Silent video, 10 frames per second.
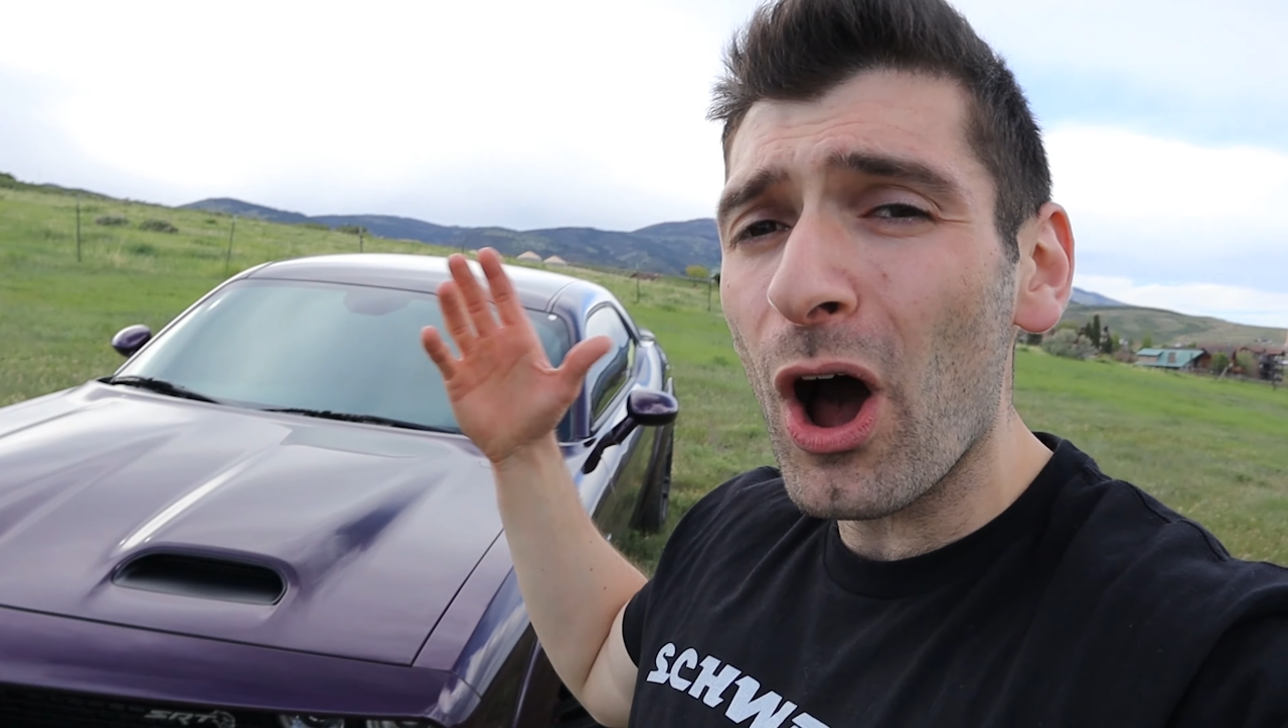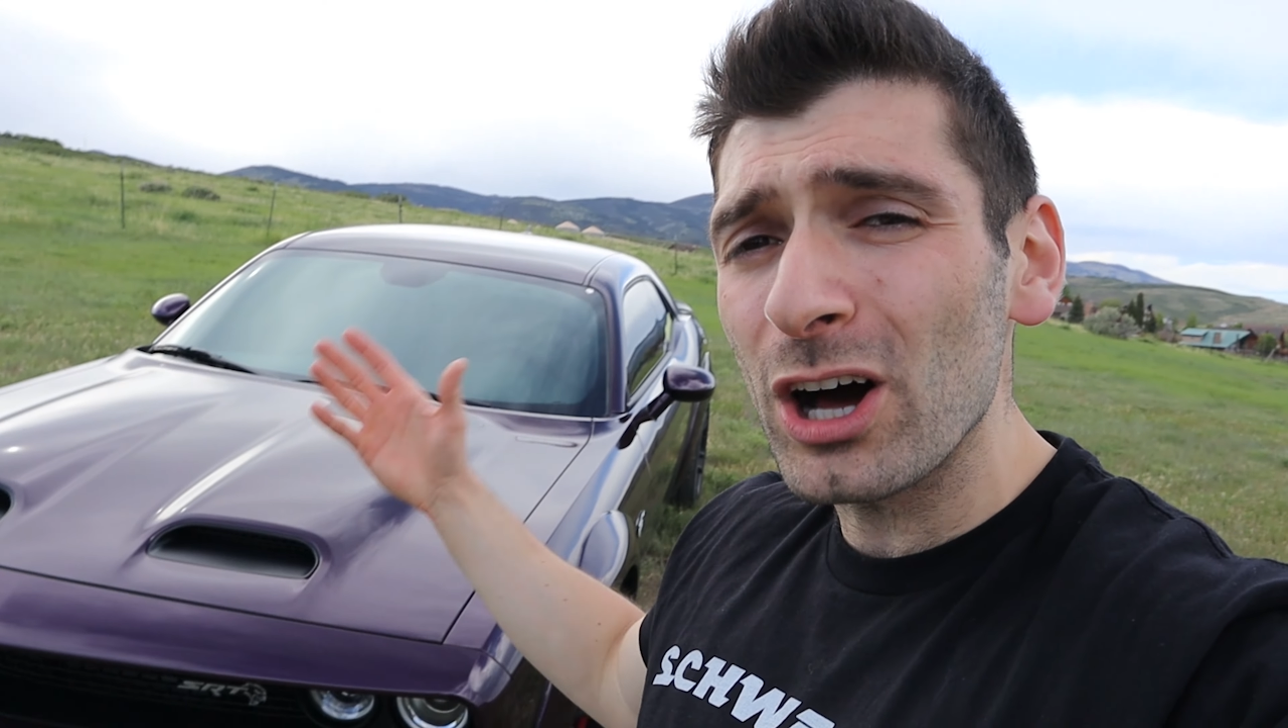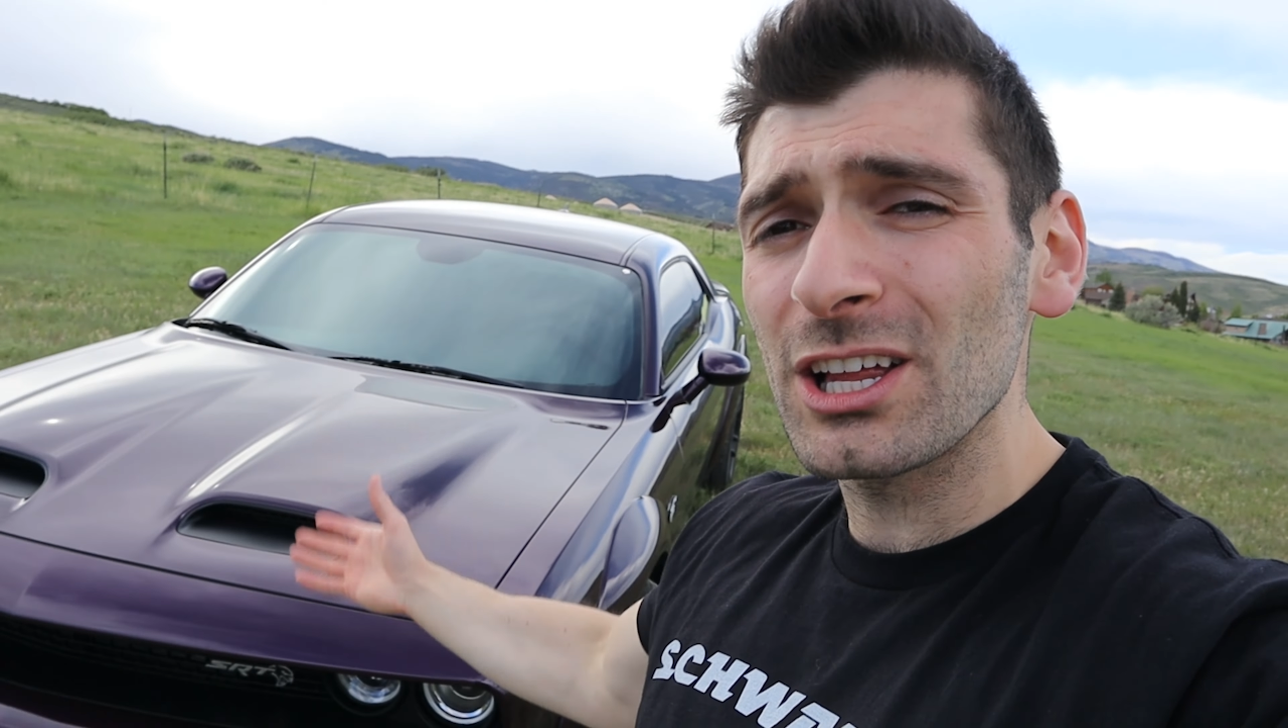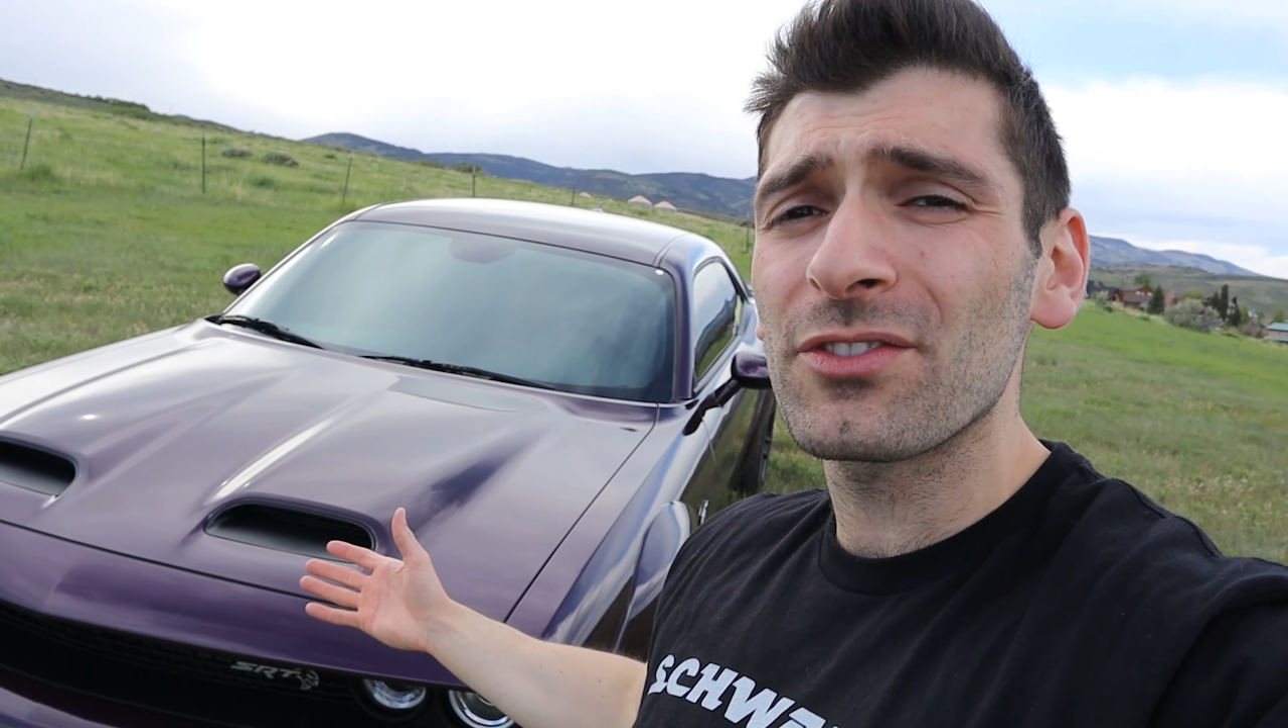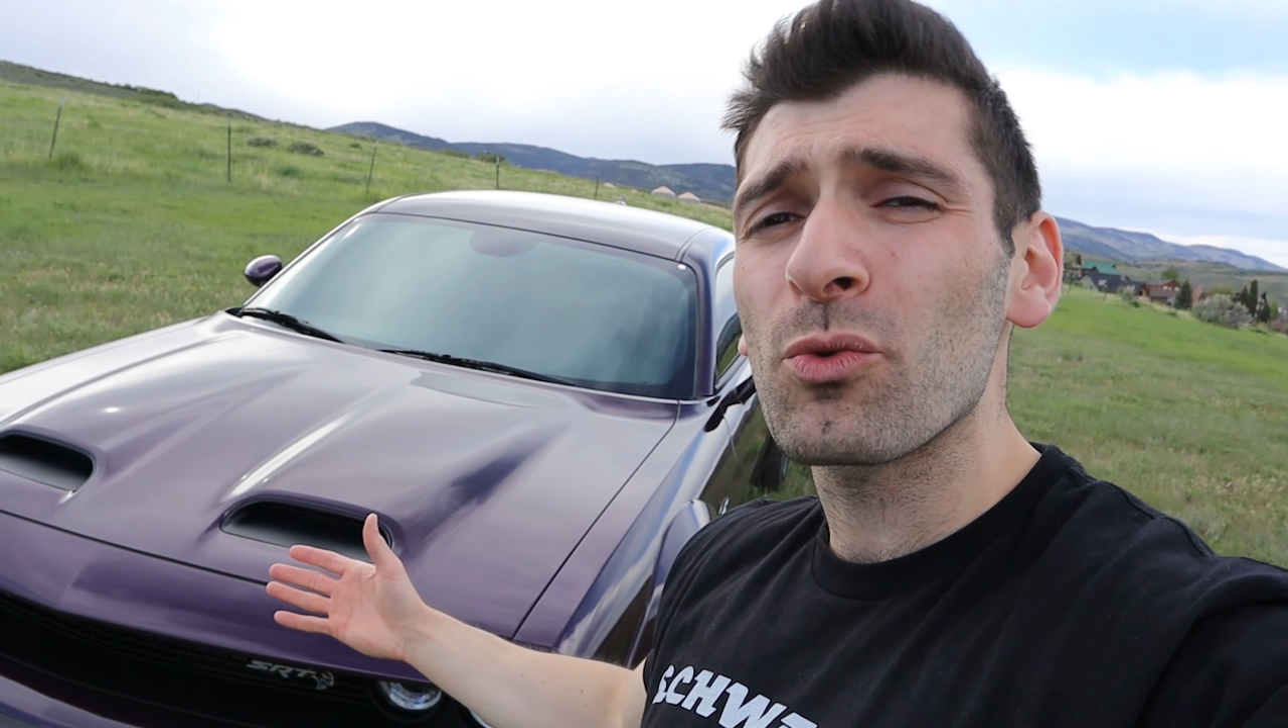
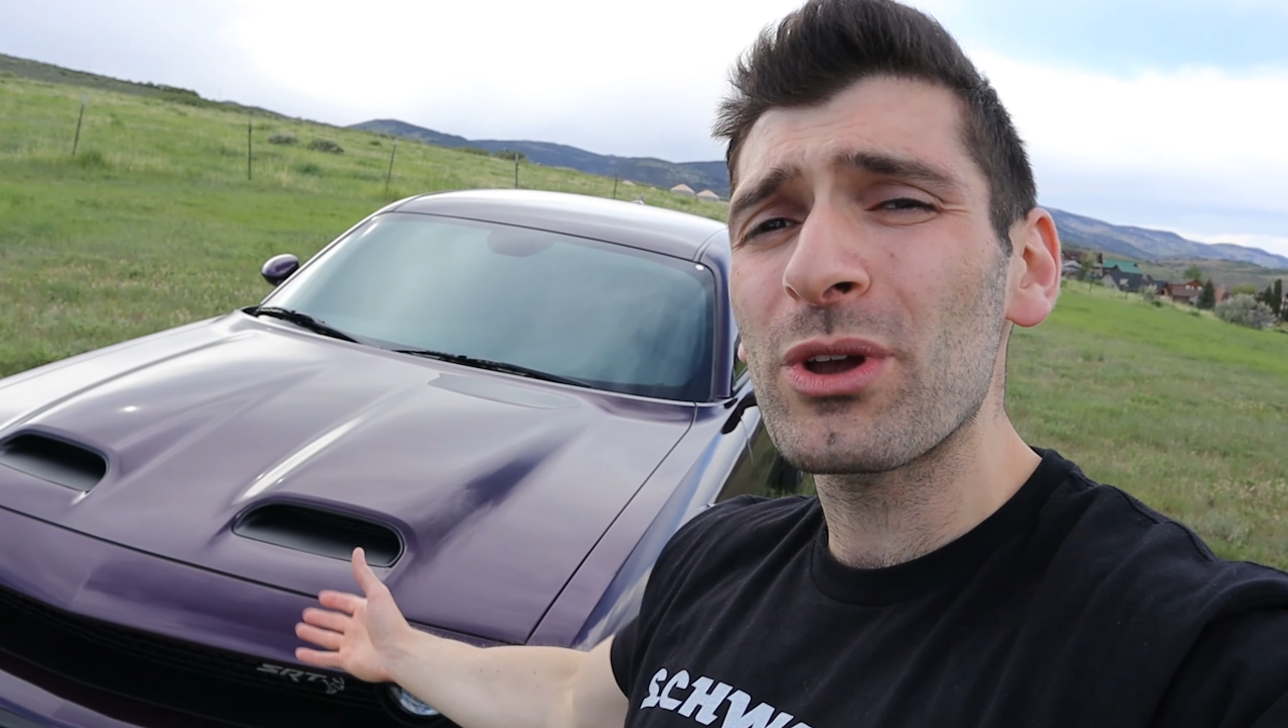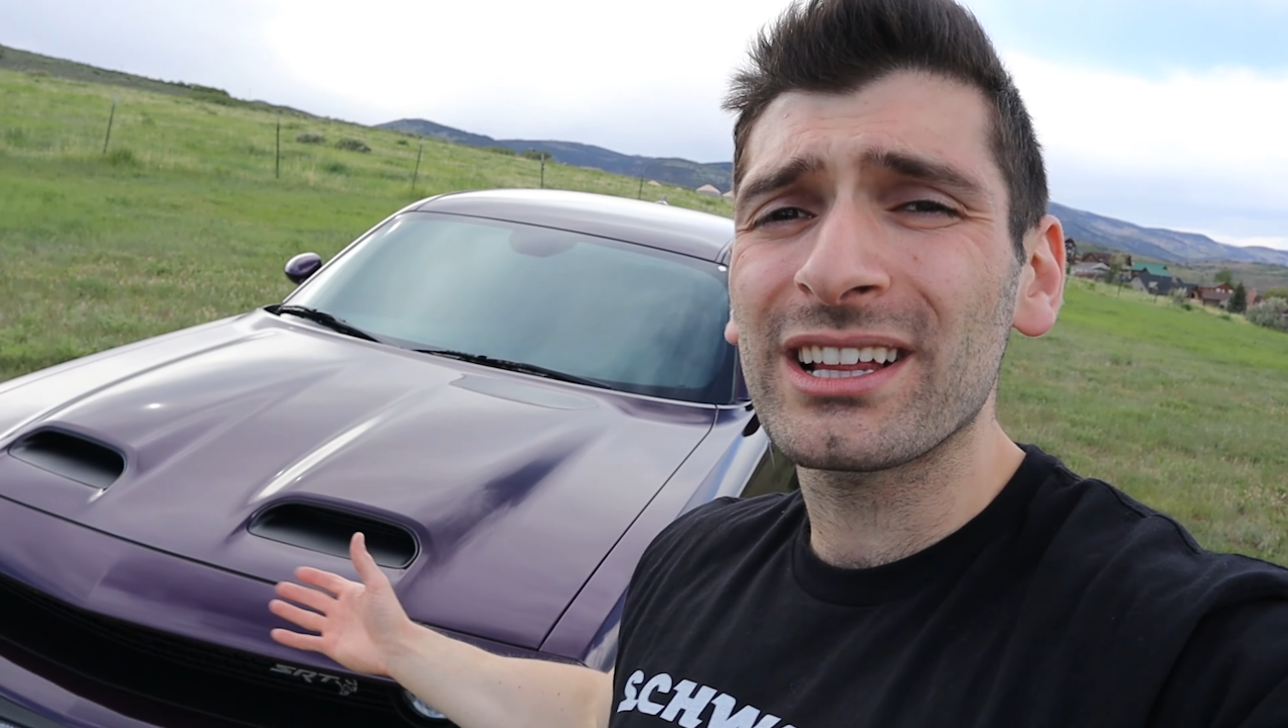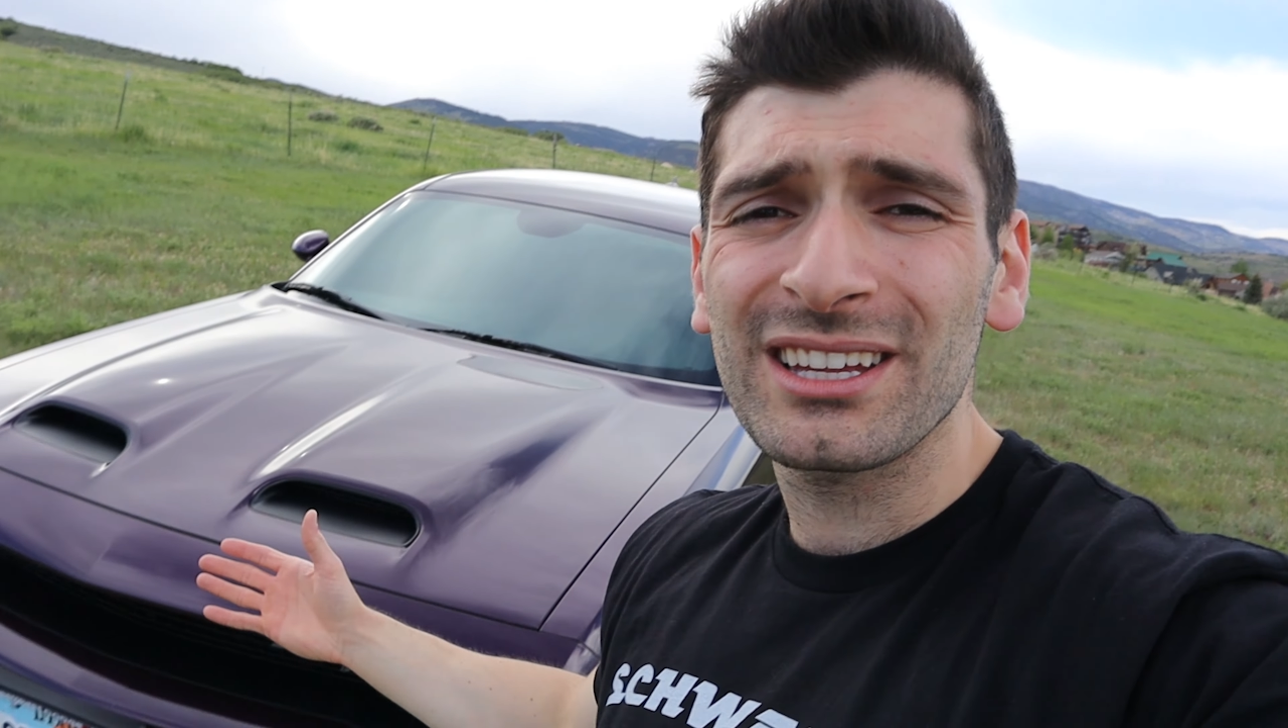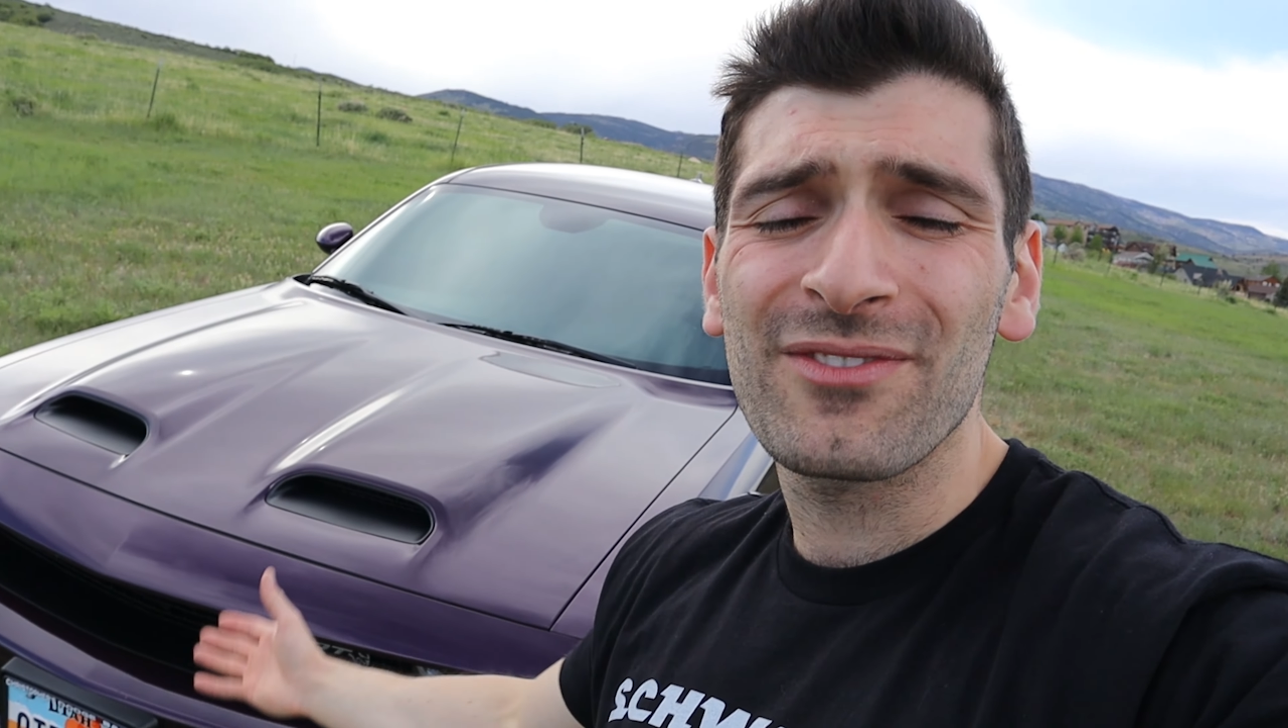all of the weekly